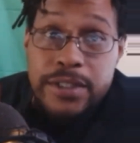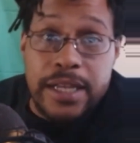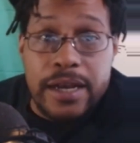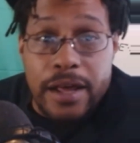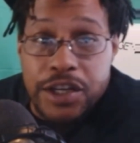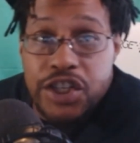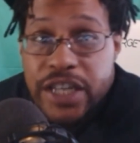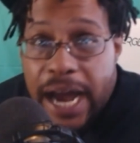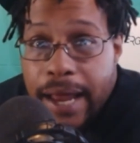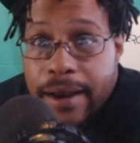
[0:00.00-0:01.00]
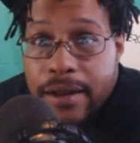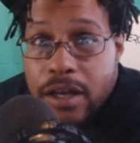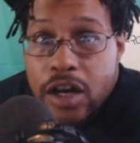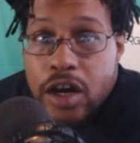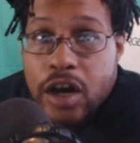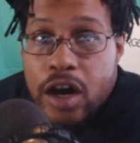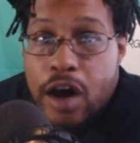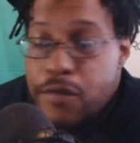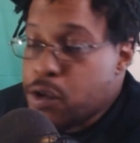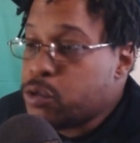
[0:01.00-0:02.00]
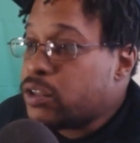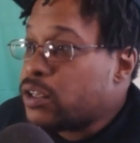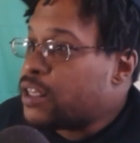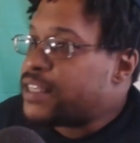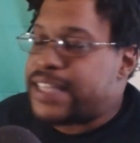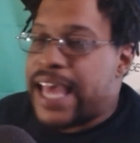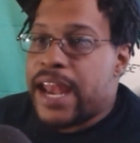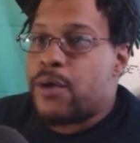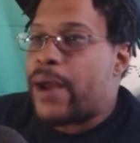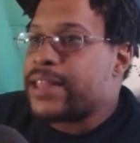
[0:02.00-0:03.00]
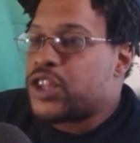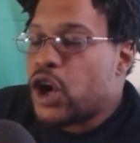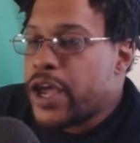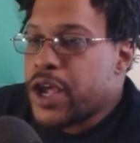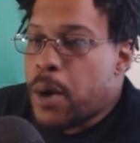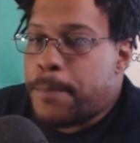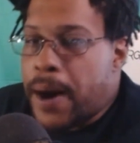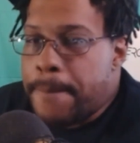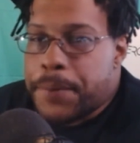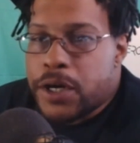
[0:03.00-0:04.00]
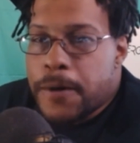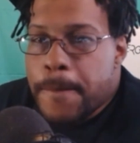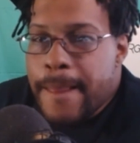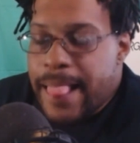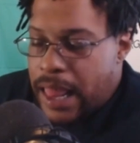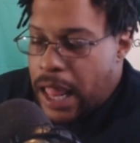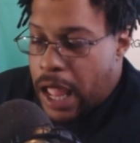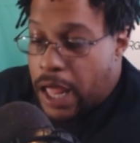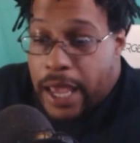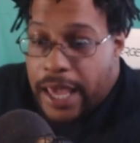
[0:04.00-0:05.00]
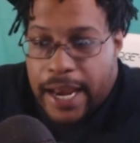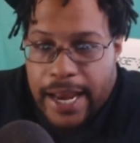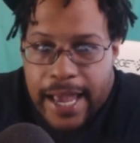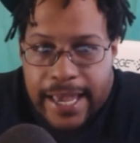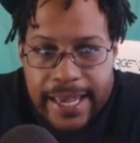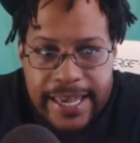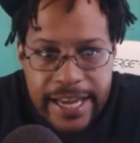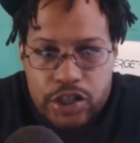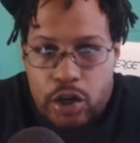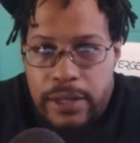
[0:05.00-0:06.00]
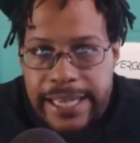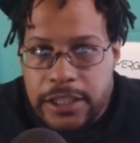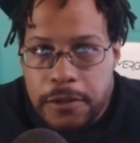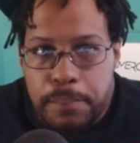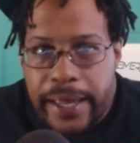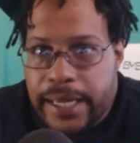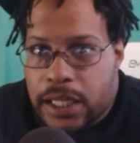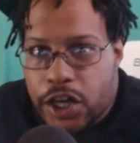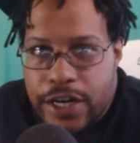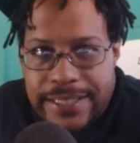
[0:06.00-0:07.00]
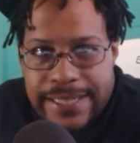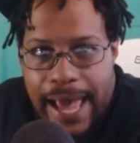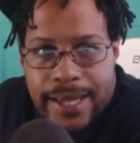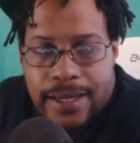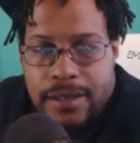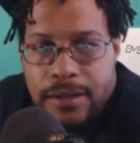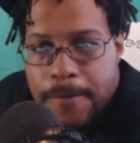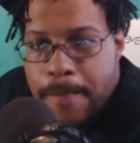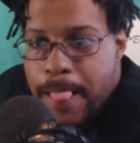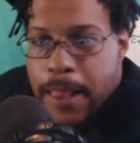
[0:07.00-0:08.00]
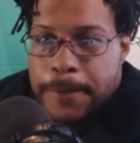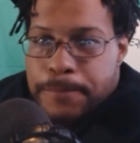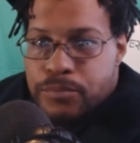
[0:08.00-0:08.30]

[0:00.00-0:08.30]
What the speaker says: Then there was another shot of you standing right there on your bumper, and a nigga can catch your license plate clear as day.